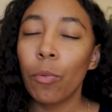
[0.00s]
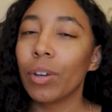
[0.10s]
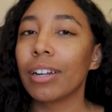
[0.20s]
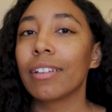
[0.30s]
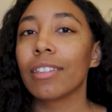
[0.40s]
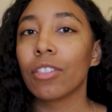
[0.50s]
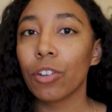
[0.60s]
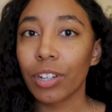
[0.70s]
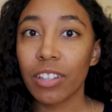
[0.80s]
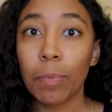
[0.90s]
what it is that
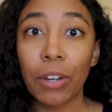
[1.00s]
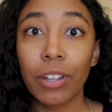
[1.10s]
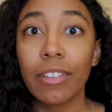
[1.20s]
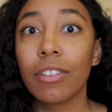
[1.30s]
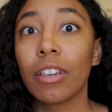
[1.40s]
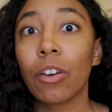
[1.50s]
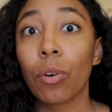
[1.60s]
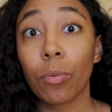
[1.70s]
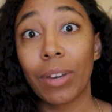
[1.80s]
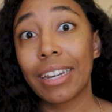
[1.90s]
they're experiencing
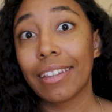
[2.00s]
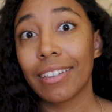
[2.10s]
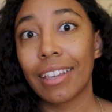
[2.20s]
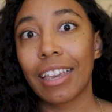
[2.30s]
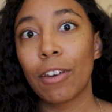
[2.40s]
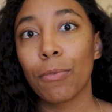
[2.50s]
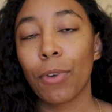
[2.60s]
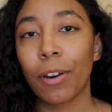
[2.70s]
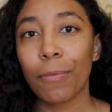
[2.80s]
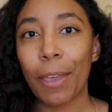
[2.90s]
or witnessing in
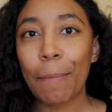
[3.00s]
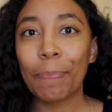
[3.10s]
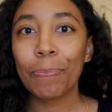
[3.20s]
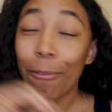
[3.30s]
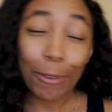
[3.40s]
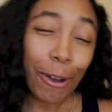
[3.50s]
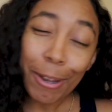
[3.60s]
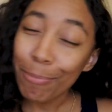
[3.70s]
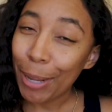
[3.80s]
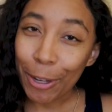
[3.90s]
front of them. I've
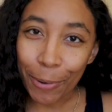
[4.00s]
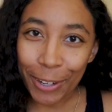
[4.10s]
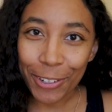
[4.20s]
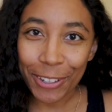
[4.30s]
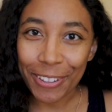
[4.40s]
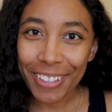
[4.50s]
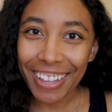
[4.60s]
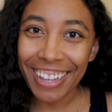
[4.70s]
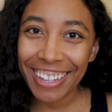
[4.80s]
gotten many questions